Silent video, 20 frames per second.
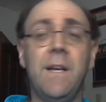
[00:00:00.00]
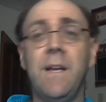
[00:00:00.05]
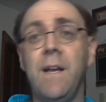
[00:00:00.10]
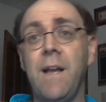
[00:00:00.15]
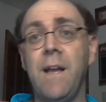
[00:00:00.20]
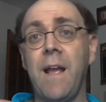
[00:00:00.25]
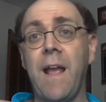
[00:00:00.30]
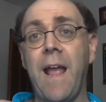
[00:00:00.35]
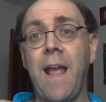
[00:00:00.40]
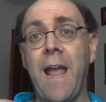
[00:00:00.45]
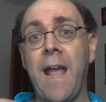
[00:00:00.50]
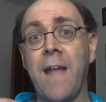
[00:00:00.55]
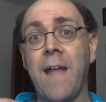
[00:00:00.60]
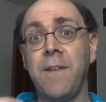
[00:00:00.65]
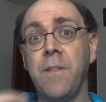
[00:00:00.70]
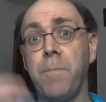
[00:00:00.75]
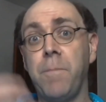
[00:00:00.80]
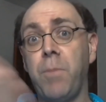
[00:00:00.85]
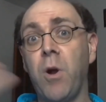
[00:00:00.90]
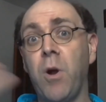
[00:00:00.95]
And the
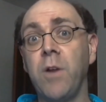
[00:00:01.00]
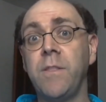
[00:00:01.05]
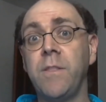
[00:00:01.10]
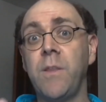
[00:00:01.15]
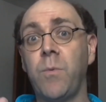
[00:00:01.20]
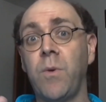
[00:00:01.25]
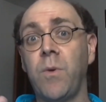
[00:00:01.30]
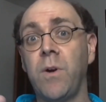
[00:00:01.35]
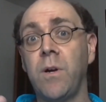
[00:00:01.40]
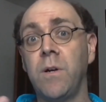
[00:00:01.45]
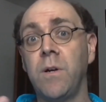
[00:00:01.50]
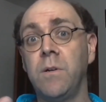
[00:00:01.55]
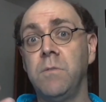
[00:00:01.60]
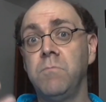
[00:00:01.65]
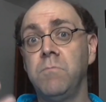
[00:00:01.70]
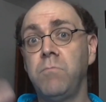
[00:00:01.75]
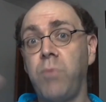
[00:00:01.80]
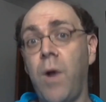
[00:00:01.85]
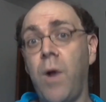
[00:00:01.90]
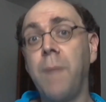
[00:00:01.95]
part that we're
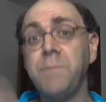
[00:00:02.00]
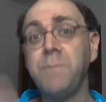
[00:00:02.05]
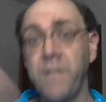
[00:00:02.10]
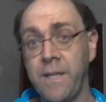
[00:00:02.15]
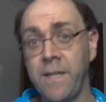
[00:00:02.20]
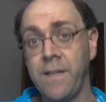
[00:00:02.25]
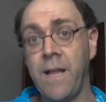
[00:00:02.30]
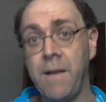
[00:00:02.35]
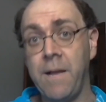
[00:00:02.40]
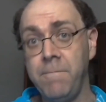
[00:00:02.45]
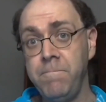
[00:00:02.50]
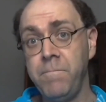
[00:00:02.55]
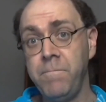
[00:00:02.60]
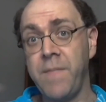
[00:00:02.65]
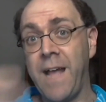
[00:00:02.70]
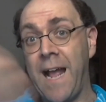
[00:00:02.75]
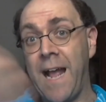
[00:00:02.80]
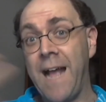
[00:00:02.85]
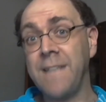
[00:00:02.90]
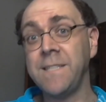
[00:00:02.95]
prompting them, that
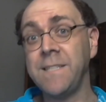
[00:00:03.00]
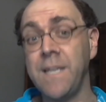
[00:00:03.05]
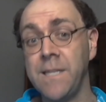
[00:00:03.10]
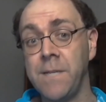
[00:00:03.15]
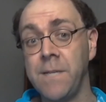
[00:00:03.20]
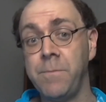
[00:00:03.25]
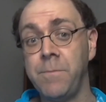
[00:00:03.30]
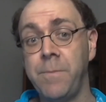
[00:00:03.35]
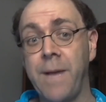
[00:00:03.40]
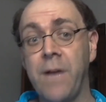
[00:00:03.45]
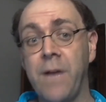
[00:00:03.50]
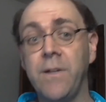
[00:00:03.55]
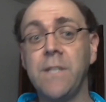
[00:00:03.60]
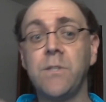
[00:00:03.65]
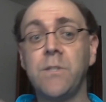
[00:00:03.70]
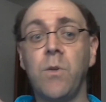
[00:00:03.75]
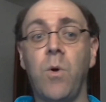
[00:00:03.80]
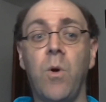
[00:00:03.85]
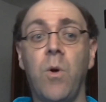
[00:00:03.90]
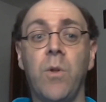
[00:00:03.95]
asking them about, is
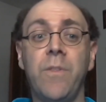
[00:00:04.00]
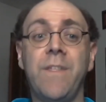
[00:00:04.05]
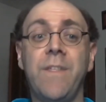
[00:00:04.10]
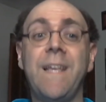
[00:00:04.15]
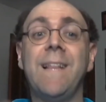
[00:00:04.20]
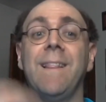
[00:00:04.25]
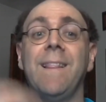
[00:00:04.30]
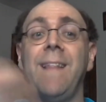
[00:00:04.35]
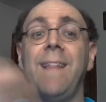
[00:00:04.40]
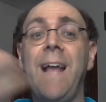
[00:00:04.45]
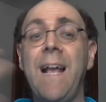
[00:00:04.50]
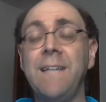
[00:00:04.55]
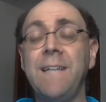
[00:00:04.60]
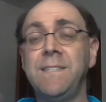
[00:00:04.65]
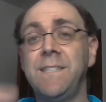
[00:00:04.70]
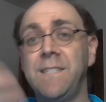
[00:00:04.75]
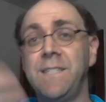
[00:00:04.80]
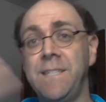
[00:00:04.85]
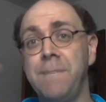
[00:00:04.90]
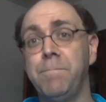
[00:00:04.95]
called the last
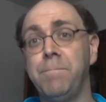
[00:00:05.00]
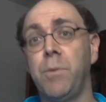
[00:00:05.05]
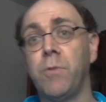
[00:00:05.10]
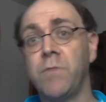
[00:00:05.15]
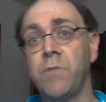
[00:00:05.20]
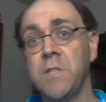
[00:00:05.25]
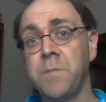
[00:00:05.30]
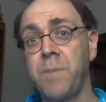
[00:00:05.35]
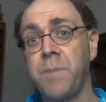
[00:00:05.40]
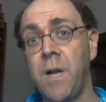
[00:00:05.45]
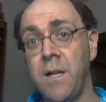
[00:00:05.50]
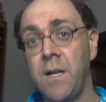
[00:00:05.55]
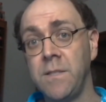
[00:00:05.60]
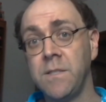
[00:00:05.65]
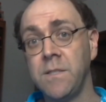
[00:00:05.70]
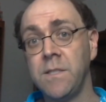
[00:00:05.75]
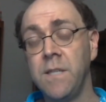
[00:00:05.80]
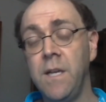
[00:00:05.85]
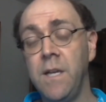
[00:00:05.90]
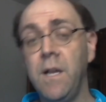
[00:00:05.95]
simple
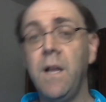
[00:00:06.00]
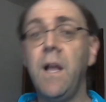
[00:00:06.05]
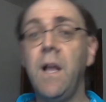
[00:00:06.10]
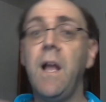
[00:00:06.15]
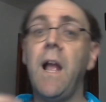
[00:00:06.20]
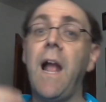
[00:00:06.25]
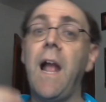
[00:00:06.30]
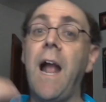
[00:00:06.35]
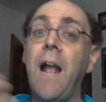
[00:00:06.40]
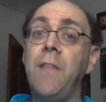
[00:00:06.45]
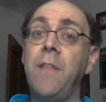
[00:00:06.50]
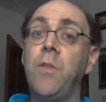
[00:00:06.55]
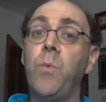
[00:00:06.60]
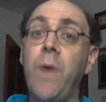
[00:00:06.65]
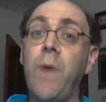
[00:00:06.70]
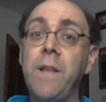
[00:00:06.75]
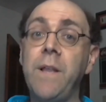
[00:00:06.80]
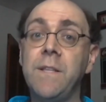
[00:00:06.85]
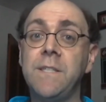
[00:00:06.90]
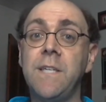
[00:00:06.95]
response. And the way
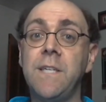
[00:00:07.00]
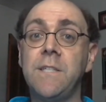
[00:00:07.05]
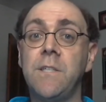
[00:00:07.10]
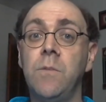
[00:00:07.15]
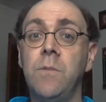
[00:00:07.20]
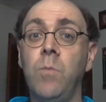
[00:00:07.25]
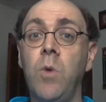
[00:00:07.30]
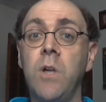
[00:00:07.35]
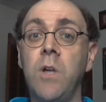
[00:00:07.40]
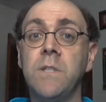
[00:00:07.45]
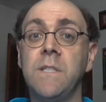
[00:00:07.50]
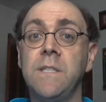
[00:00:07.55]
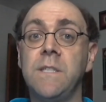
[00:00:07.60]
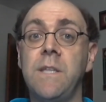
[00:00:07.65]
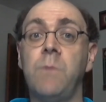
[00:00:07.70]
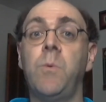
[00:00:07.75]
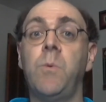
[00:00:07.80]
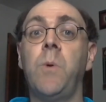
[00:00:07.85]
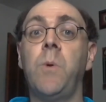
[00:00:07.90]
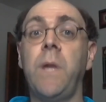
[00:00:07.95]
the system works is that
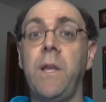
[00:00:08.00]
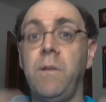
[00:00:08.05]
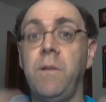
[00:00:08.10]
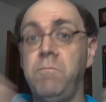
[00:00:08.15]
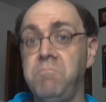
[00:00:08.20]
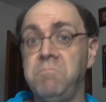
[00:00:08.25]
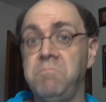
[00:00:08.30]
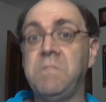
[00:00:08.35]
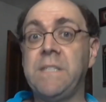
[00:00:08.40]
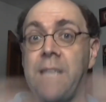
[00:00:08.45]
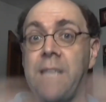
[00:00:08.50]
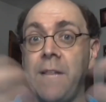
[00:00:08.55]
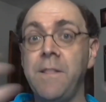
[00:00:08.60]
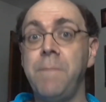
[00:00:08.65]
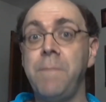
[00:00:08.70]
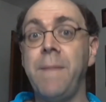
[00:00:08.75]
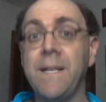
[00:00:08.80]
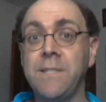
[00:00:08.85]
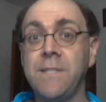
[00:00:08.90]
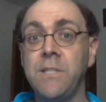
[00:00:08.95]
when we send the
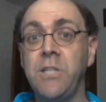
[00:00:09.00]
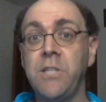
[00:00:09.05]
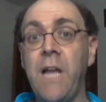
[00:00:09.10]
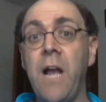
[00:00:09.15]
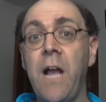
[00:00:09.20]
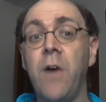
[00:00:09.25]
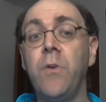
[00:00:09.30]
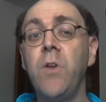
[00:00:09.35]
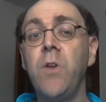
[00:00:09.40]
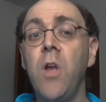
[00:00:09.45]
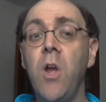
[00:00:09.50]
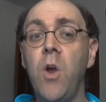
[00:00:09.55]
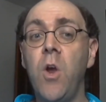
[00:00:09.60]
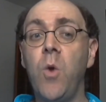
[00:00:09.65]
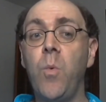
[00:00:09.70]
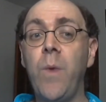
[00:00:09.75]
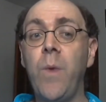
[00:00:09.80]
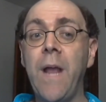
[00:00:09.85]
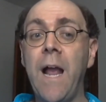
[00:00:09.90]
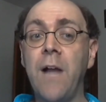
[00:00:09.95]
message out,
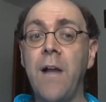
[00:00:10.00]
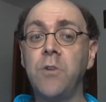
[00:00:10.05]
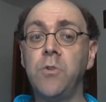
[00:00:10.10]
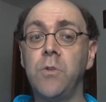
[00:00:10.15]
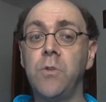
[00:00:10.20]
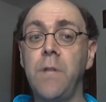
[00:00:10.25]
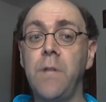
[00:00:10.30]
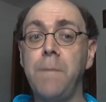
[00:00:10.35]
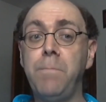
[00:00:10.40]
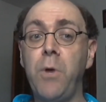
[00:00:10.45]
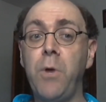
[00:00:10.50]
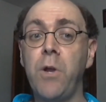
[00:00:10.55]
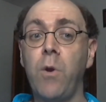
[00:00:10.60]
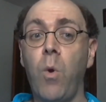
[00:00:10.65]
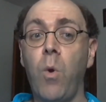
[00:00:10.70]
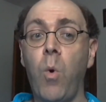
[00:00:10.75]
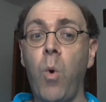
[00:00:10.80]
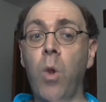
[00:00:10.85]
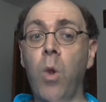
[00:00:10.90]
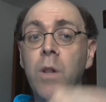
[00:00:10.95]
we actually put
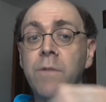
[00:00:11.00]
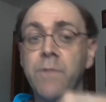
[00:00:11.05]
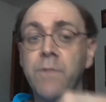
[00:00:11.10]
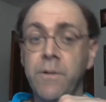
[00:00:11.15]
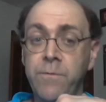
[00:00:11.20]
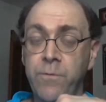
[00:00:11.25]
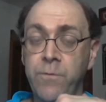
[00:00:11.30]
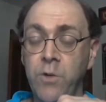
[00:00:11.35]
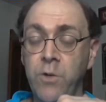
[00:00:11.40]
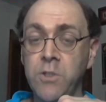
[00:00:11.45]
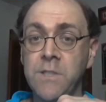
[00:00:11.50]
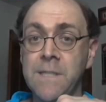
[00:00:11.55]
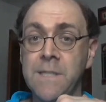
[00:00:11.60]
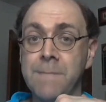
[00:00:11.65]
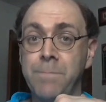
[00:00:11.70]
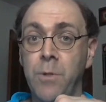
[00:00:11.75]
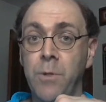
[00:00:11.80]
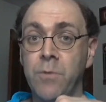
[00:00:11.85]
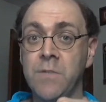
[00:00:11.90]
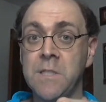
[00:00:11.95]
all of the first
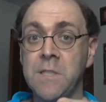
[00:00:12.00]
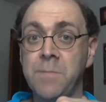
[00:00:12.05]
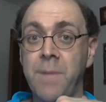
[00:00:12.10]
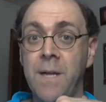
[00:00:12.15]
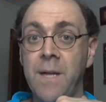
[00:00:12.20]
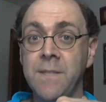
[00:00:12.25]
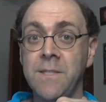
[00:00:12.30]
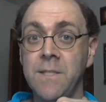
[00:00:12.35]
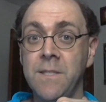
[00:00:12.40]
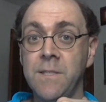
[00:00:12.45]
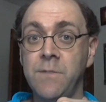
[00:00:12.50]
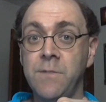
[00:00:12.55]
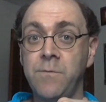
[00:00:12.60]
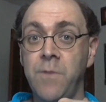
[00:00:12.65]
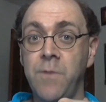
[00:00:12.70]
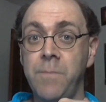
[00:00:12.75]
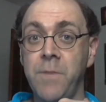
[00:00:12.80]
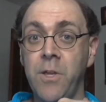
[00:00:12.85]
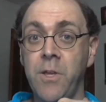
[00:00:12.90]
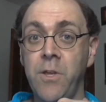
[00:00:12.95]
simple responses from
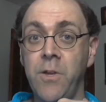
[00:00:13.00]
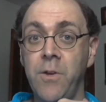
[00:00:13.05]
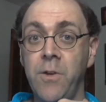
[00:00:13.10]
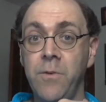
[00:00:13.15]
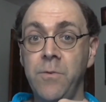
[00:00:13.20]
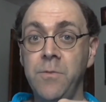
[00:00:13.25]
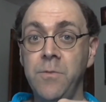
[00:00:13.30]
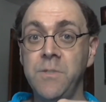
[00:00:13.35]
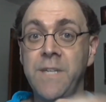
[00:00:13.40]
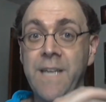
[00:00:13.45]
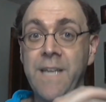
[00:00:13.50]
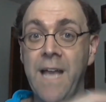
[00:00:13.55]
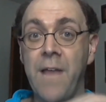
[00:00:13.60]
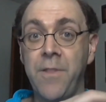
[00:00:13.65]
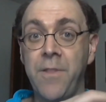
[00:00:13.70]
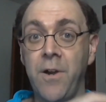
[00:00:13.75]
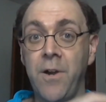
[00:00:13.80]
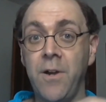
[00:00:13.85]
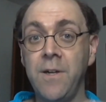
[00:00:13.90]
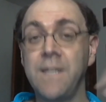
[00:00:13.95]
the queue
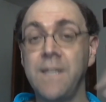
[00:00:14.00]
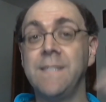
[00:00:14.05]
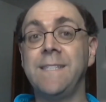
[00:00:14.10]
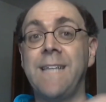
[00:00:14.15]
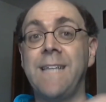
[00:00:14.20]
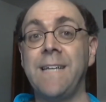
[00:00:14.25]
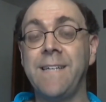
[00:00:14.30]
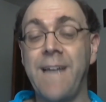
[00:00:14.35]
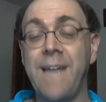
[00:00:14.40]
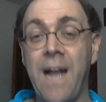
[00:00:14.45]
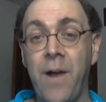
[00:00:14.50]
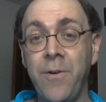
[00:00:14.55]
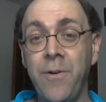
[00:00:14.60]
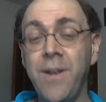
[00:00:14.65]
together and send it out,